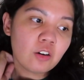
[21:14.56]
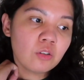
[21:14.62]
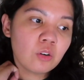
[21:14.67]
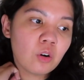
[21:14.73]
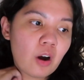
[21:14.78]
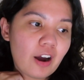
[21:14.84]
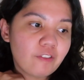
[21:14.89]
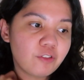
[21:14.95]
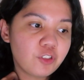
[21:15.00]
don't
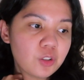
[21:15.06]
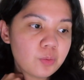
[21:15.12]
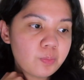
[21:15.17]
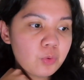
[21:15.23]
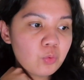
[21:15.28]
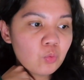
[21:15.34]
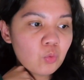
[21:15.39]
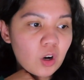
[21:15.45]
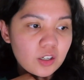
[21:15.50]
know, I've just
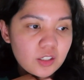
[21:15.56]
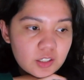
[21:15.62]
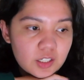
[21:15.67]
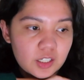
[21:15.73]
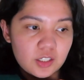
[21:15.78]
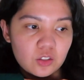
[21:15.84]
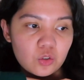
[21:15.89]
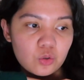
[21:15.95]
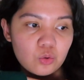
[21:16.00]
been
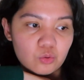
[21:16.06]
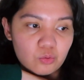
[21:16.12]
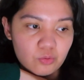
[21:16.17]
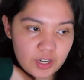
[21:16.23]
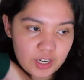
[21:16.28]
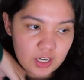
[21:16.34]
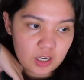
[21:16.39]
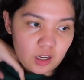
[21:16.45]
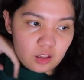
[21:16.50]
wanting to
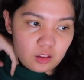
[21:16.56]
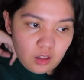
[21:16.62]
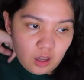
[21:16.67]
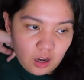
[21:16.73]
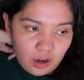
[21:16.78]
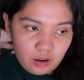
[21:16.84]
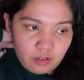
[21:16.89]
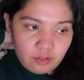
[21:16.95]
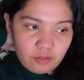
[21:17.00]
read a
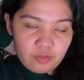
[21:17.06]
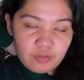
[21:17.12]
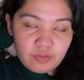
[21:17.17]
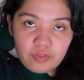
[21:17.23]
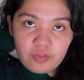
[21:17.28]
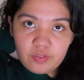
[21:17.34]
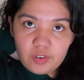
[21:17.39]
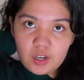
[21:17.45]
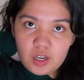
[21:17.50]
lot of
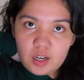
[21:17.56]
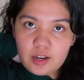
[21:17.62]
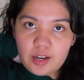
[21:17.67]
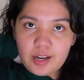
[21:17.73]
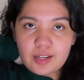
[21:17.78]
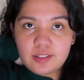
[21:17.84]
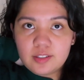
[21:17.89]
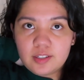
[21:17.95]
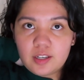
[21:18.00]

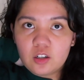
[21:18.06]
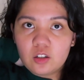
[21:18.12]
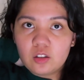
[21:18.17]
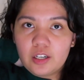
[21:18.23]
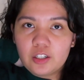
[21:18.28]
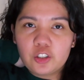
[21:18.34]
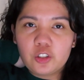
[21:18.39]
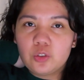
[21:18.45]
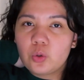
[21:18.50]
essay
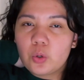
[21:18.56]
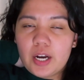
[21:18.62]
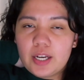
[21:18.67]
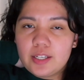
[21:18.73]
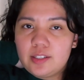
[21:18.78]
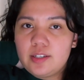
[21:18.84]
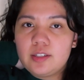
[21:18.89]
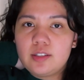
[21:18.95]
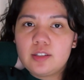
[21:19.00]
collections or
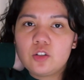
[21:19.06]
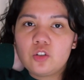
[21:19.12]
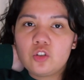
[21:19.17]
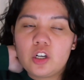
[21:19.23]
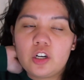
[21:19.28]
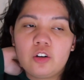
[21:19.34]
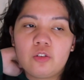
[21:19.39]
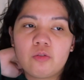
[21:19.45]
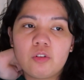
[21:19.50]
essays in
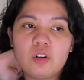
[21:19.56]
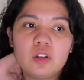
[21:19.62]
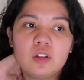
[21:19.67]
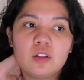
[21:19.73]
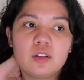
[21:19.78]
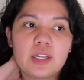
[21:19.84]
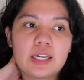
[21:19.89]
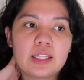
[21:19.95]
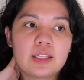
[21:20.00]

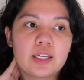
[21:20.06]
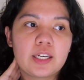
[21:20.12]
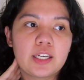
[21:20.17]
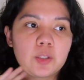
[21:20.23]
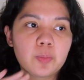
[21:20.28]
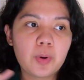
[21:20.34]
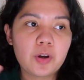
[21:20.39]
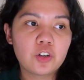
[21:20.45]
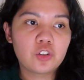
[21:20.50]
general lately,
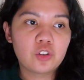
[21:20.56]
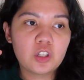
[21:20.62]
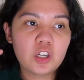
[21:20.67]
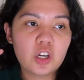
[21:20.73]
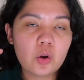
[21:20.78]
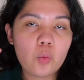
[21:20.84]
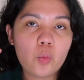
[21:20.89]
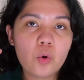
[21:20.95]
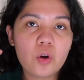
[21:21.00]

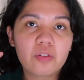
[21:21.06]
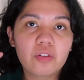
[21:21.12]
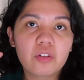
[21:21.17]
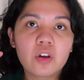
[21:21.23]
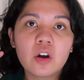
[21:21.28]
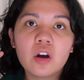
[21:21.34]
especially with